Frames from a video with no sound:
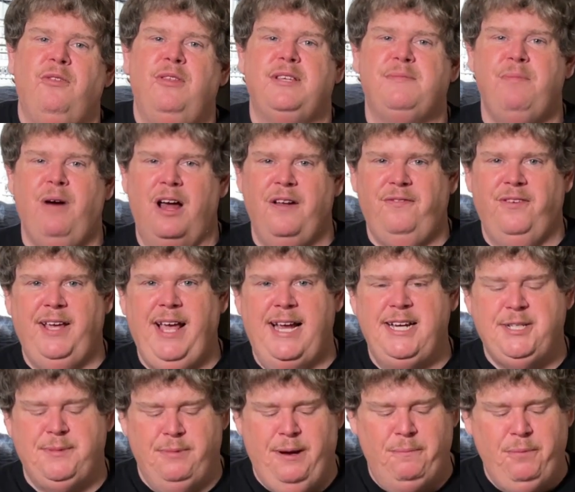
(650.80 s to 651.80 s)
this
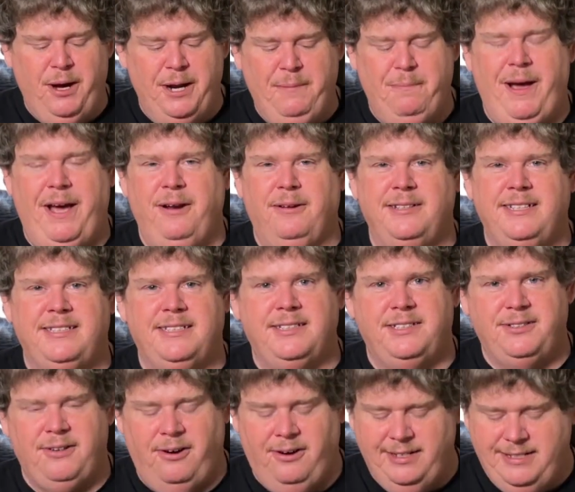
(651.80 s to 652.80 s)
modification my buddy made on this
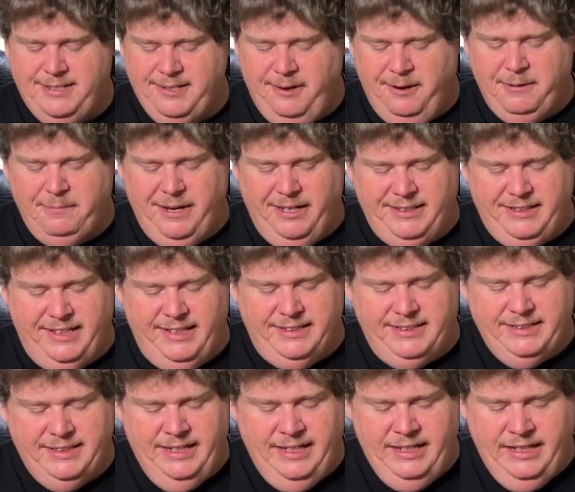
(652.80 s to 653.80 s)
guitar. Let's talk about
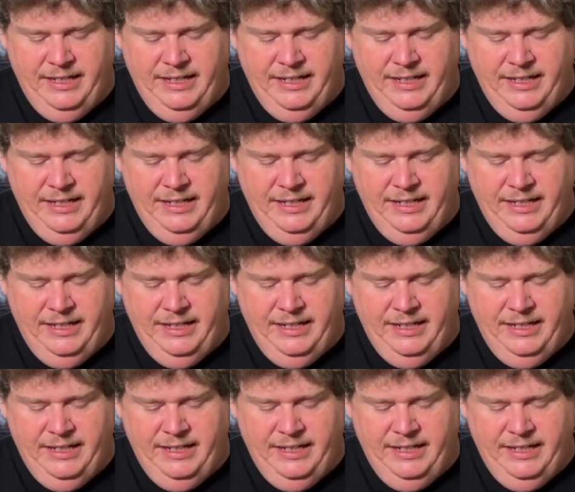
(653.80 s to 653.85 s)
this.